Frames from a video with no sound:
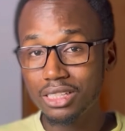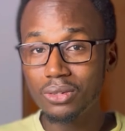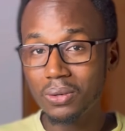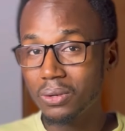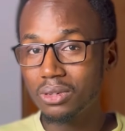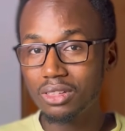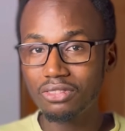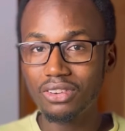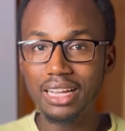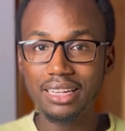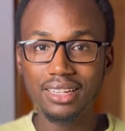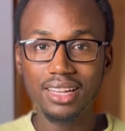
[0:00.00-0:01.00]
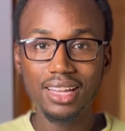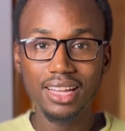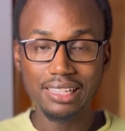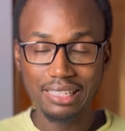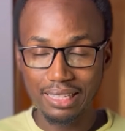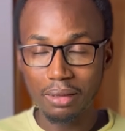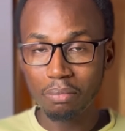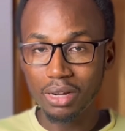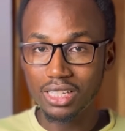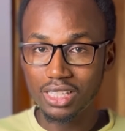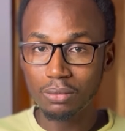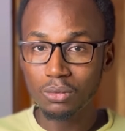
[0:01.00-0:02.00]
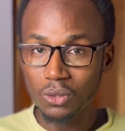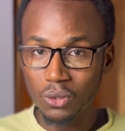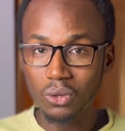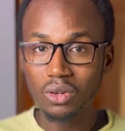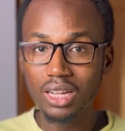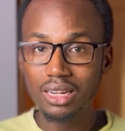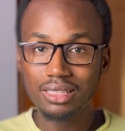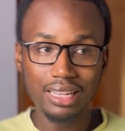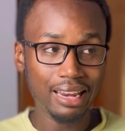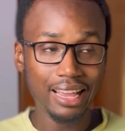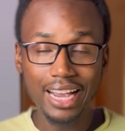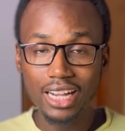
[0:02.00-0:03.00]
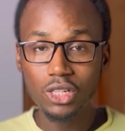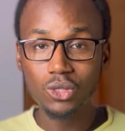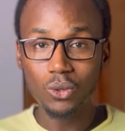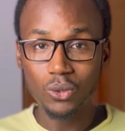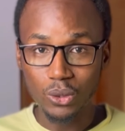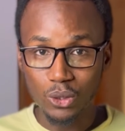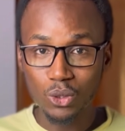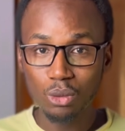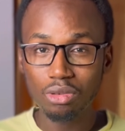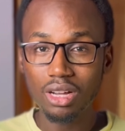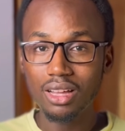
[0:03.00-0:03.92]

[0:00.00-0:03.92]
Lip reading: you couldn't find a step-by-step tutorials and guides on YouTube